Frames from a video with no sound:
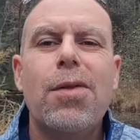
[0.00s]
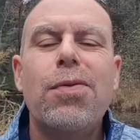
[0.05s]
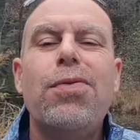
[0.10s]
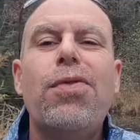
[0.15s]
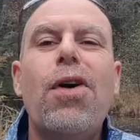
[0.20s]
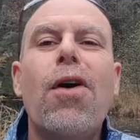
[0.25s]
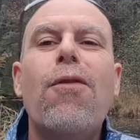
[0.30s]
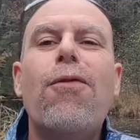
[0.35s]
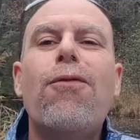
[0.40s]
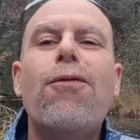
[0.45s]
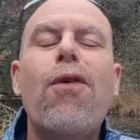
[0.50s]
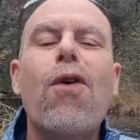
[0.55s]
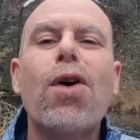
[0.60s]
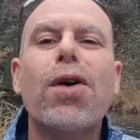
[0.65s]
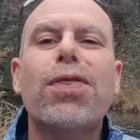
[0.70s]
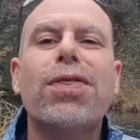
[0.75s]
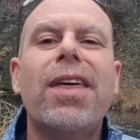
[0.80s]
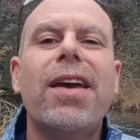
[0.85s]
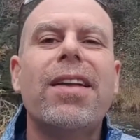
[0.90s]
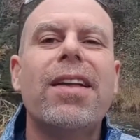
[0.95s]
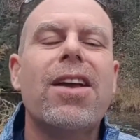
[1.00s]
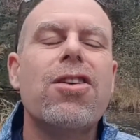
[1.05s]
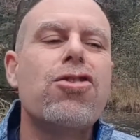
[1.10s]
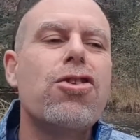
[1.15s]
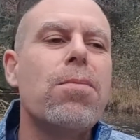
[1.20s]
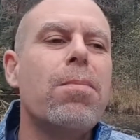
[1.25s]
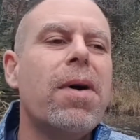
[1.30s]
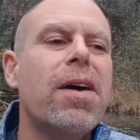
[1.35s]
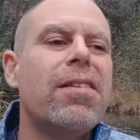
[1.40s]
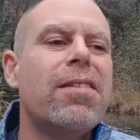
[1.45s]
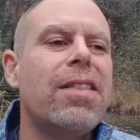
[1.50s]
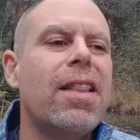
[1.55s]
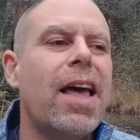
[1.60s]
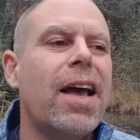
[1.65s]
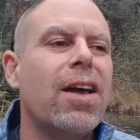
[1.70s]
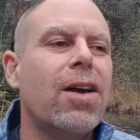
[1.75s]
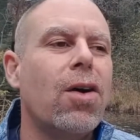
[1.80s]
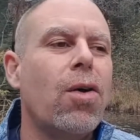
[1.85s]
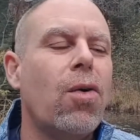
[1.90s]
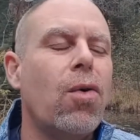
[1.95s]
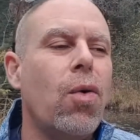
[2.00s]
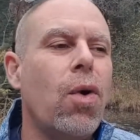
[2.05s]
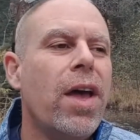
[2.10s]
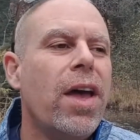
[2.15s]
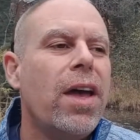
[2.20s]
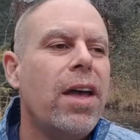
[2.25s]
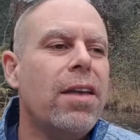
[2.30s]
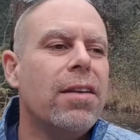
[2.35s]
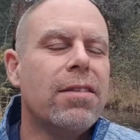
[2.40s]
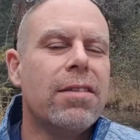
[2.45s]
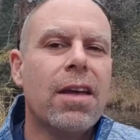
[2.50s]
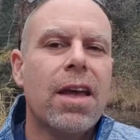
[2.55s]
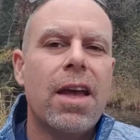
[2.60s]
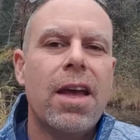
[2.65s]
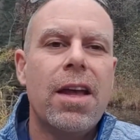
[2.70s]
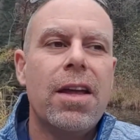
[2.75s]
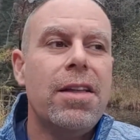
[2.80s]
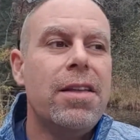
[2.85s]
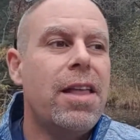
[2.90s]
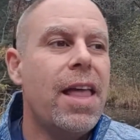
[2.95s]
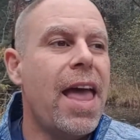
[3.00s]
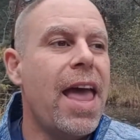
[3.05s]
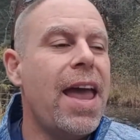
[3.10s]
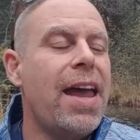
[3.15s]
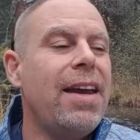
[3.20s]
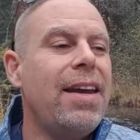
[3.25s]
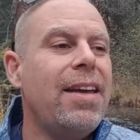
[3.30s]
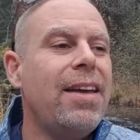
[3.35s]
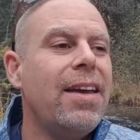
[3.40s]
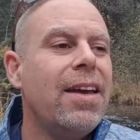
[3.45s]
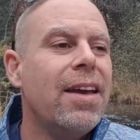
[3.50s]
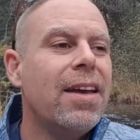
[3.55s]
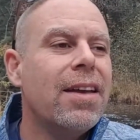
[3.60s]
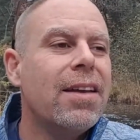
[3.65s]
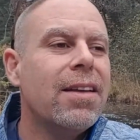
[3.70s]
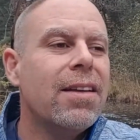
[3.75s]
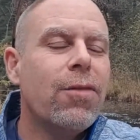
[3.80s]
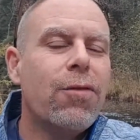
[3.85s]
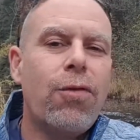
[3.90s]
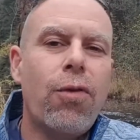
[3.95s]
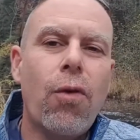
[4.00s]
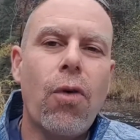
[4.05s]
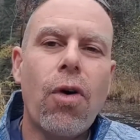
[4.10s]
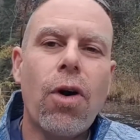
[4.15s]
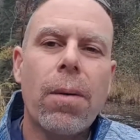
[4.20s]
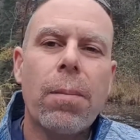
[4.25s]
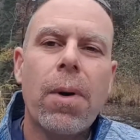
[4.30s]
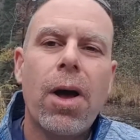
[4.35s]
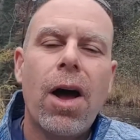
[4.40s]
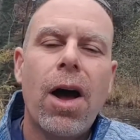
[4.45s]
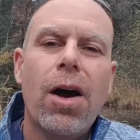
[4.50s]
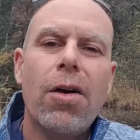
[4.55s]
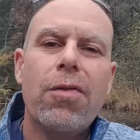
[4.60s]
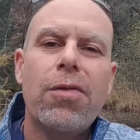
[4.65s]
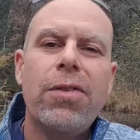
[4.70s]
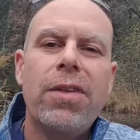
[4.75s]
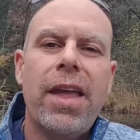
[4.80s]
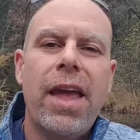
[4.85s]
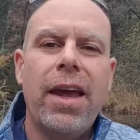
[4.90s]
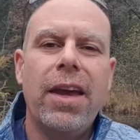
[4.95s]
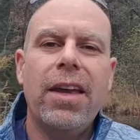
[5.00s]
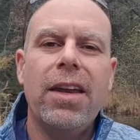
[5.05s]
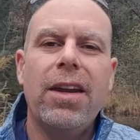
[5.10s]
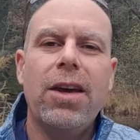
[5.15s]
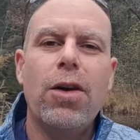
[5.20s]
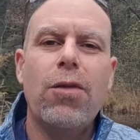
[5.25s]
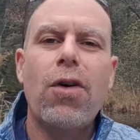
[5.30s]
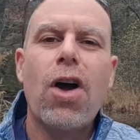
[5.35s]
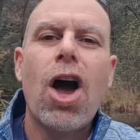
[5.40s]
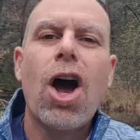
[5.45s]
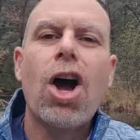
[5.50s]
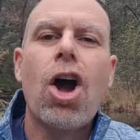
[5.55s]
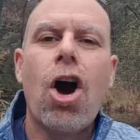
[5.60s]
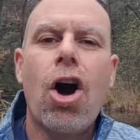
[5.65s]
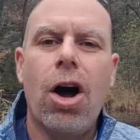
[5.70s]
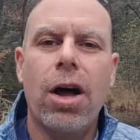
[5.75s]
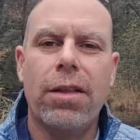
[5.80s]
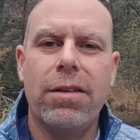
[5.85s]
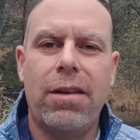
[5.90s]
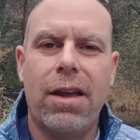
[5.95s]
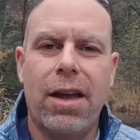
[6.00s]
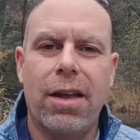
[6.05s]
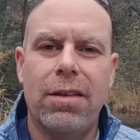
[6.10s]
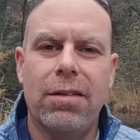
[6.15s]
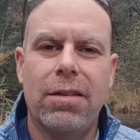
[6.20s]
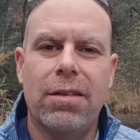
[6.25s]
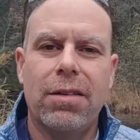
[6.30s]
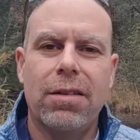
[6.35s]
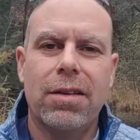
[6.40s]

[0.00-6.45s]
The fourth thing that you must let go is any form of negative content.